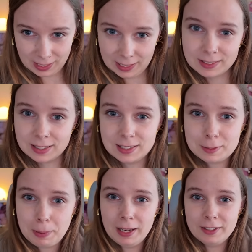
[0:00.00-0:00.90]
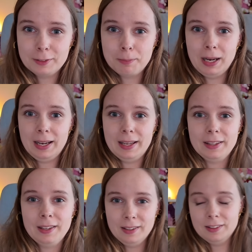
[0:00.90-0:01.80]
It's inspired
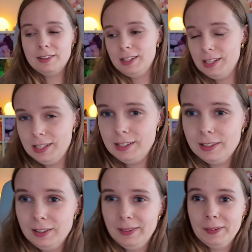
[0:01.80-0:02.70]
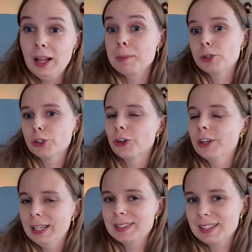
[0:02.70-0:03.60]
by well, I'm sure
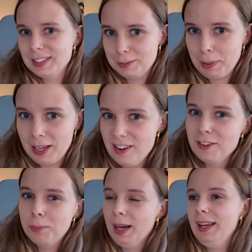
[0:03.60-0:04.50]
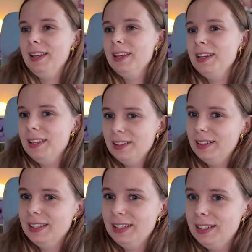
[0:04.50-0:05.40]
it's inspired by
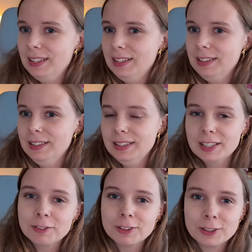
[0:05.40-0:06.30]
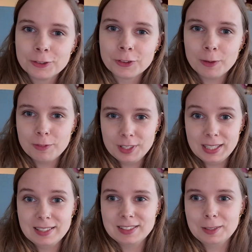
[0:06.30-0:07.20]
the Niffler from
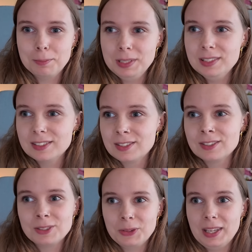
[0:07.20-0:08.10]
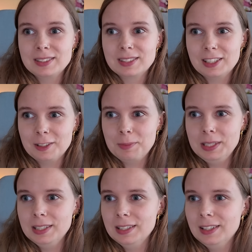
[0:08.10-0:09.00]
Fantastic Beasts, so that's gonna
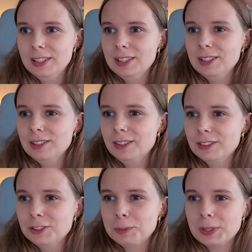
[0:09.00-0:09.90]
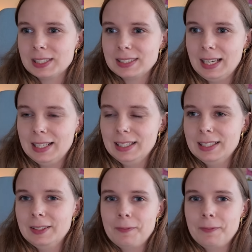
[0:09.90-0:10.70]
be super excited.